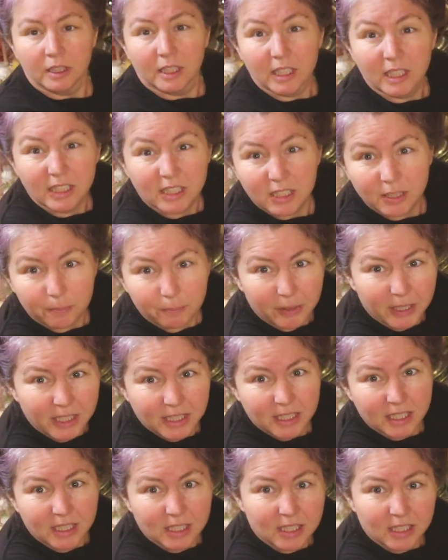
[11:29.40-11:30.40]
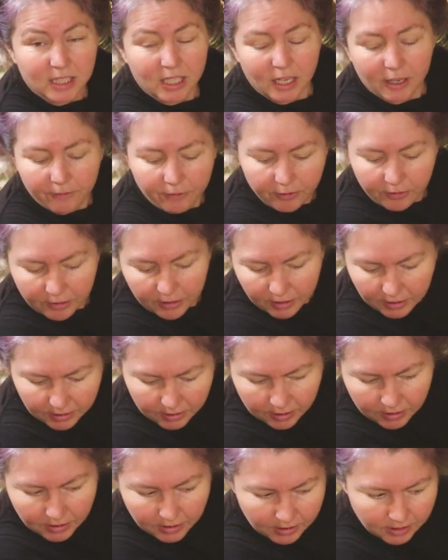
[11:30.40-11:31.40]
That's spicy stuff.
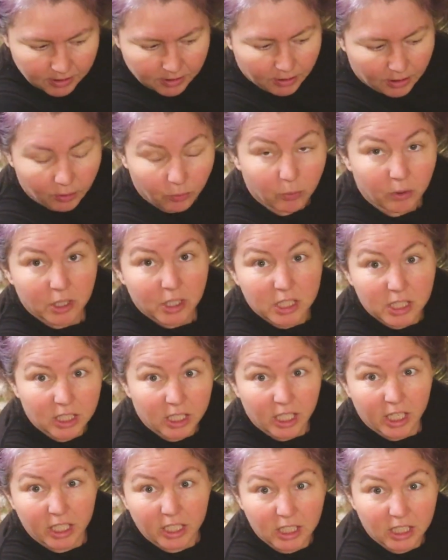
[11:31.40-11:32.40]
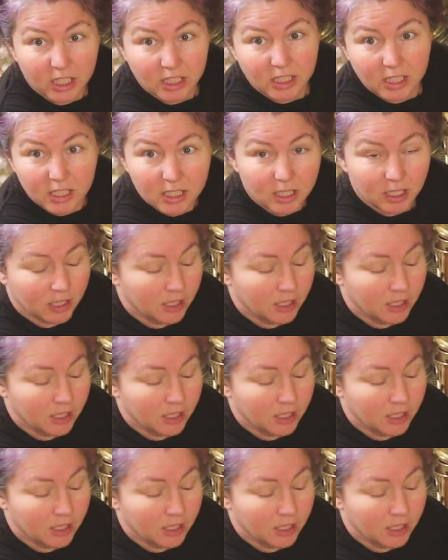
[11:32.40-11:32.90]
It's like worse than onions.